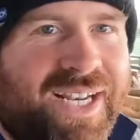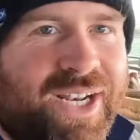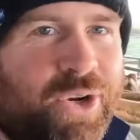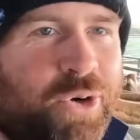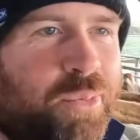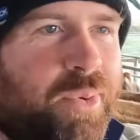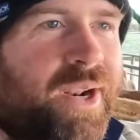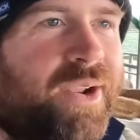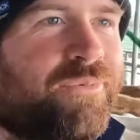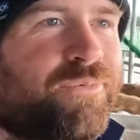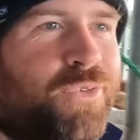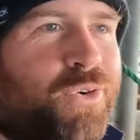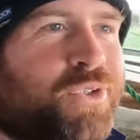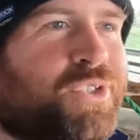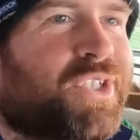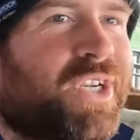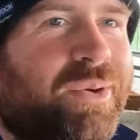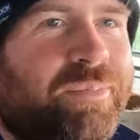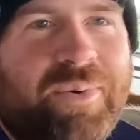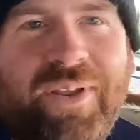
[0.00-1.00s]
a little bit
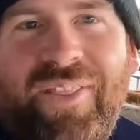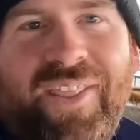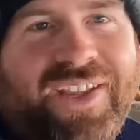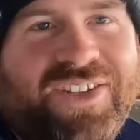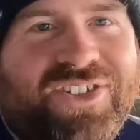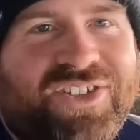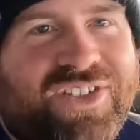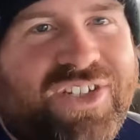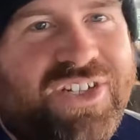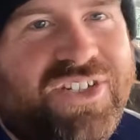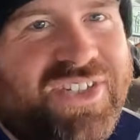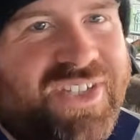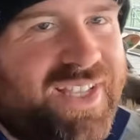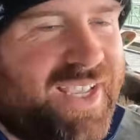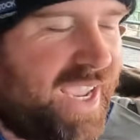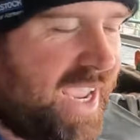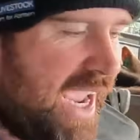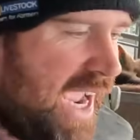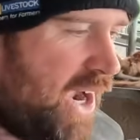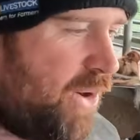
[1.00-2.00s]
unfortunate, but that's just
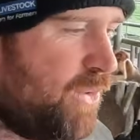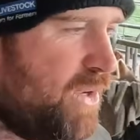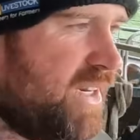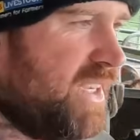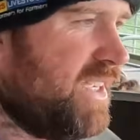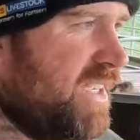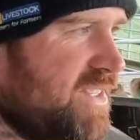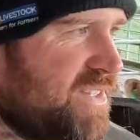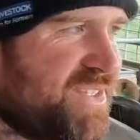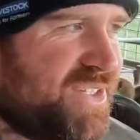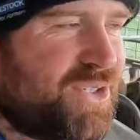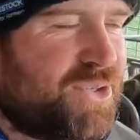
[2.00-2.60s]
how it is.